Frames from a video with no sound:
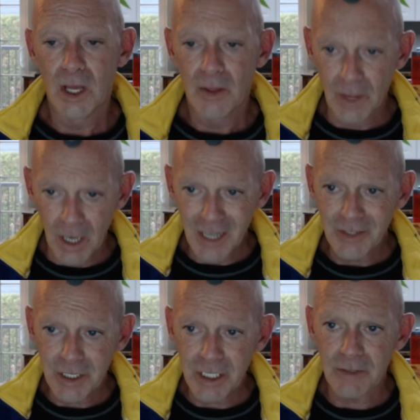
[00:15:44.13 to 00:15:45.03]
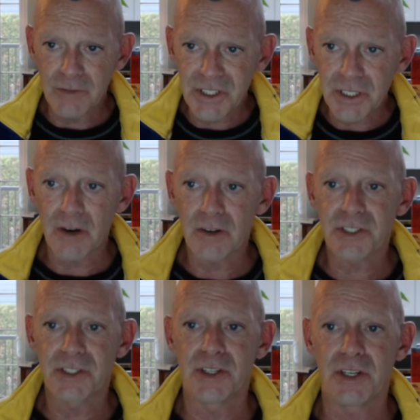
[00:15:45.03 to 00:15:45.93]
The idea of
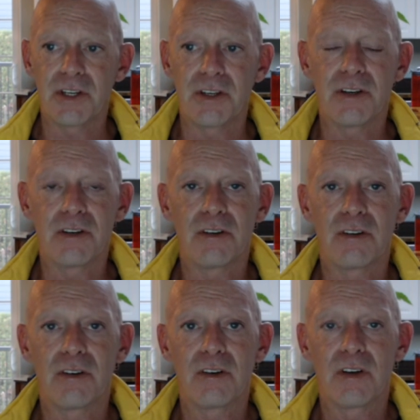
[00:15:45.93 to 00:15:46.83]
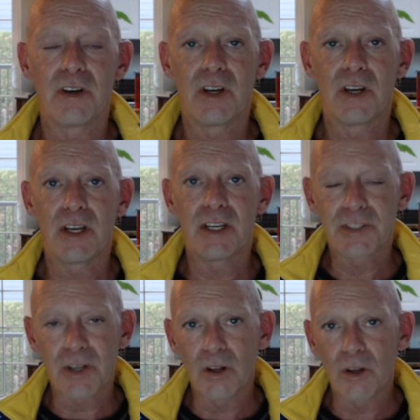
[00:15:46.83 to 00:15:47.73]
scarcity is
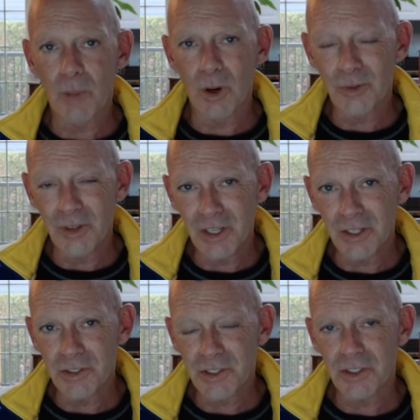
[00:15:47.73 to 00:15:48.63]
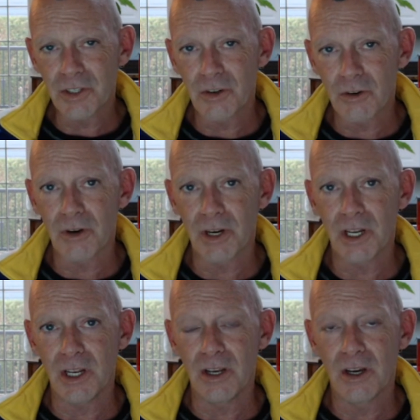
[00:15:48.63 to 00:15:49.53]
all about the
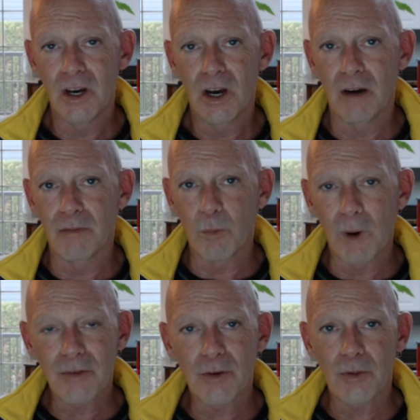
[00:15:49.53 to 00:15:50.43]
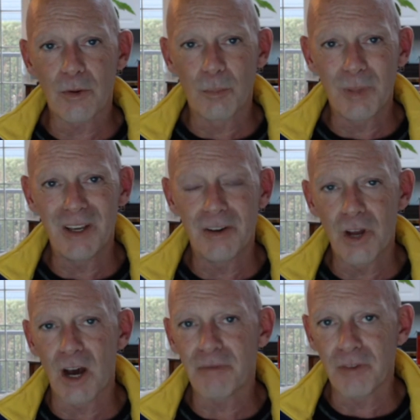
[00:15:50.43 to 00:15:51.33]
insecurity of whether there'll be
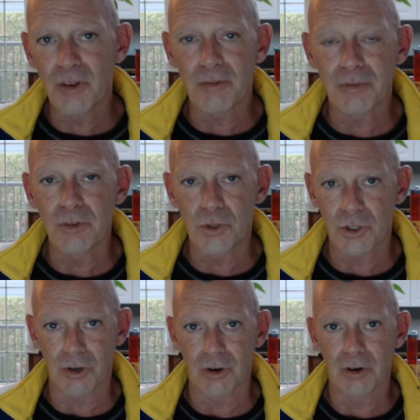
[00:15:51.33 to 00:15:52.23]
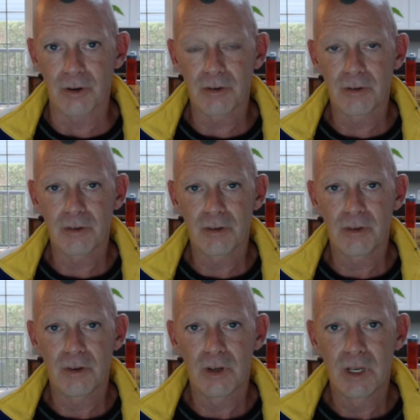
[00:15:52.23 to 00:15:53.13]
enough in the future.
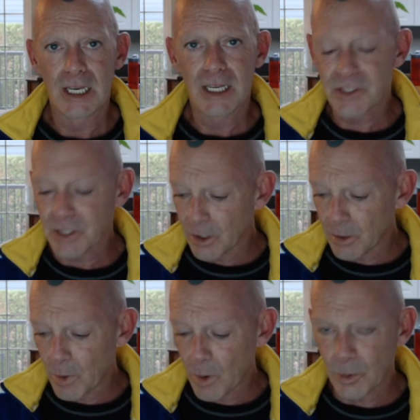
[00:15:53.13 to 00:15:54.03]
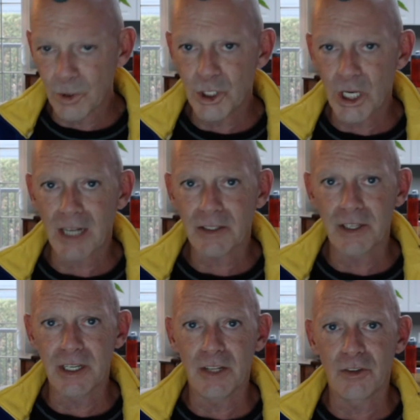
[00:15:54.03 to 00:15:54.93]
It's all about
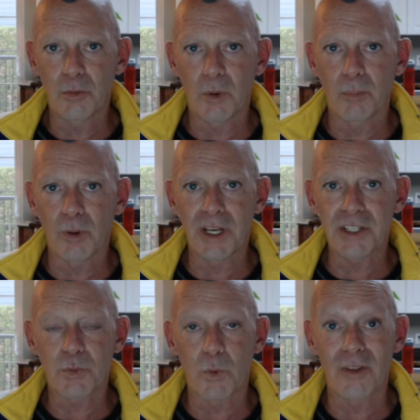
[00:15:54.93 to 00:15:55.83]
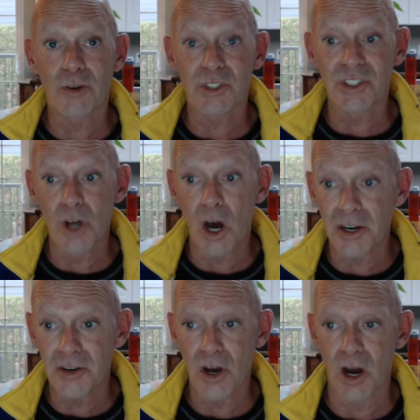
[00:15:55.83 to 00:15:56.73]
projecting into a place where there's not
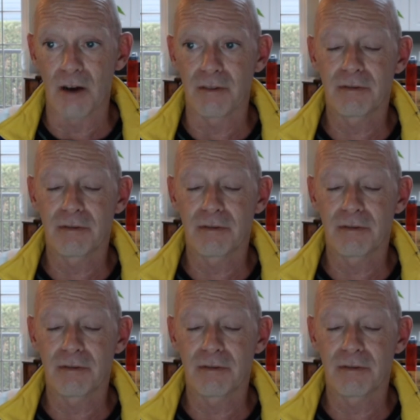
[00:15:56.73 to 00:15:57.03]
enough.